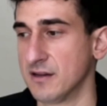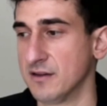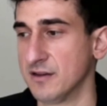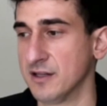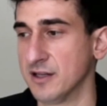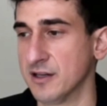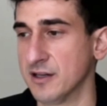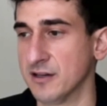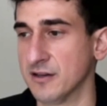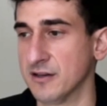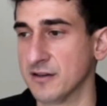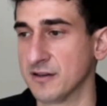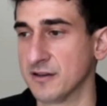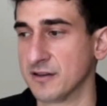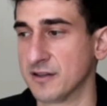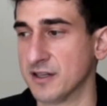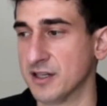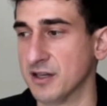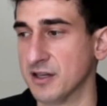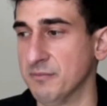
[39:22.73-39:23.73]
there
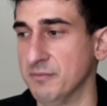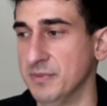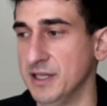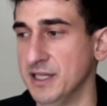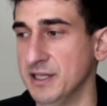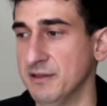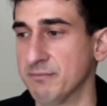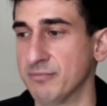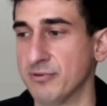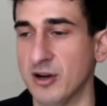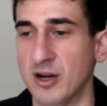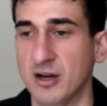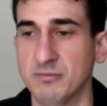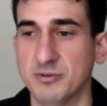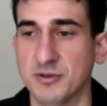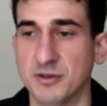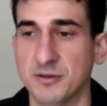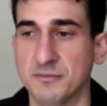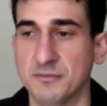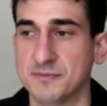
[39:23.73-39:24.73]
are going to be
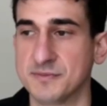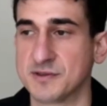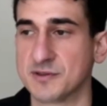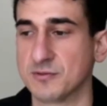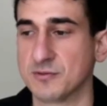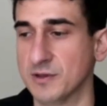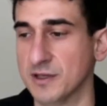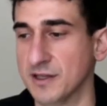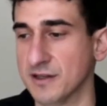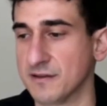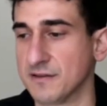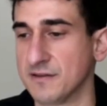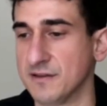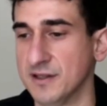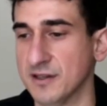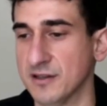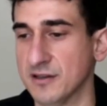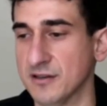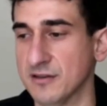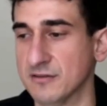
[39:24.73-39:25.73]
problems with,
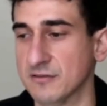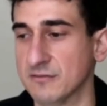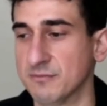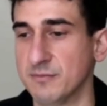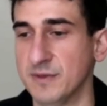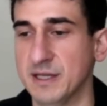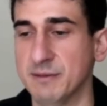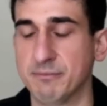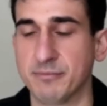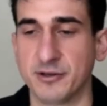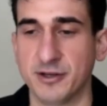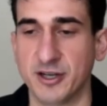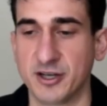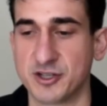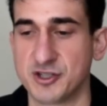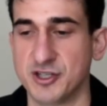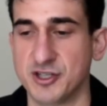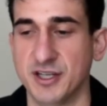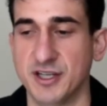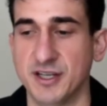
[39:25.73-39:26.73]
you know, in
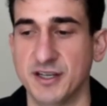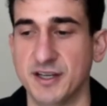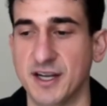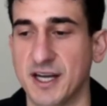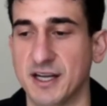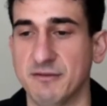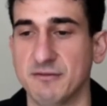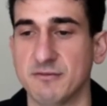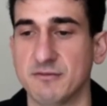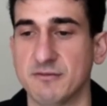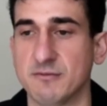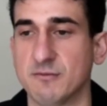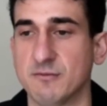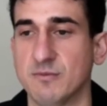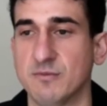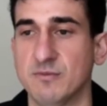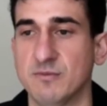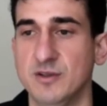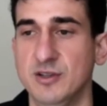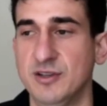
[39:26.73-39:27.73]
production, not,
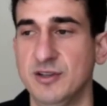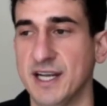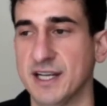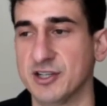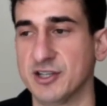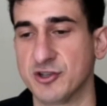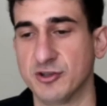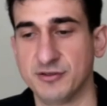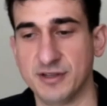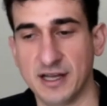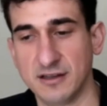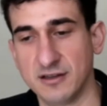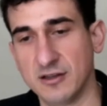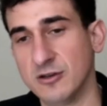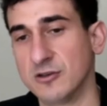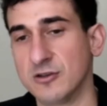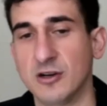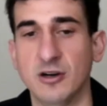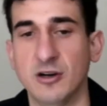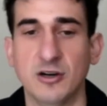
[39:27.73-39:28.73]
you can't show that
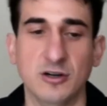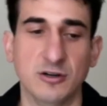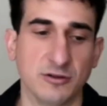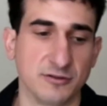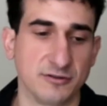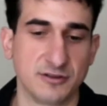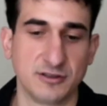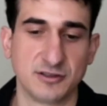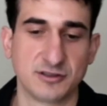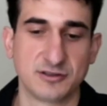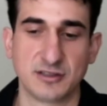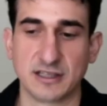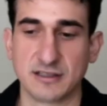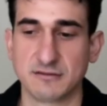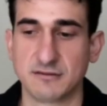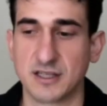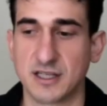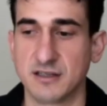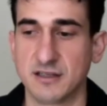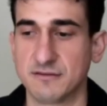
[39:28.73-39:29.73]
logo, or there's like
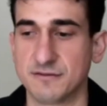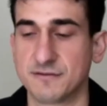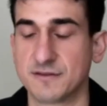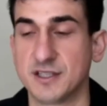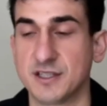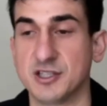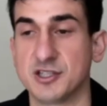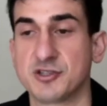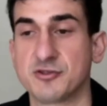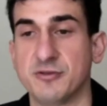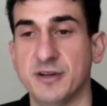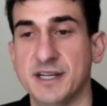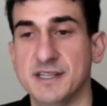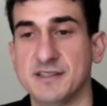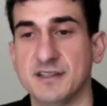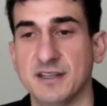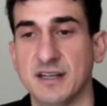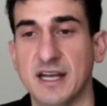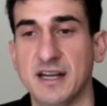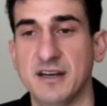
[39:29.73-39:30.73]
a lot of
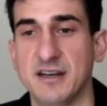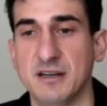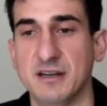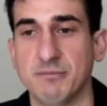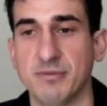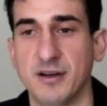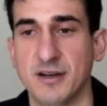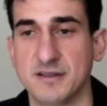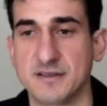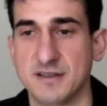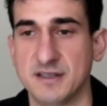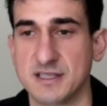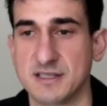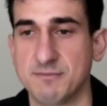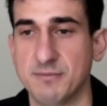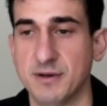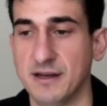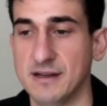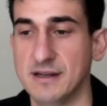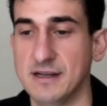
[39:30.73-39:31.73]
constraints in the editing process,
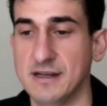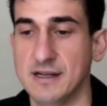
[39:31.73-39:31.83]
but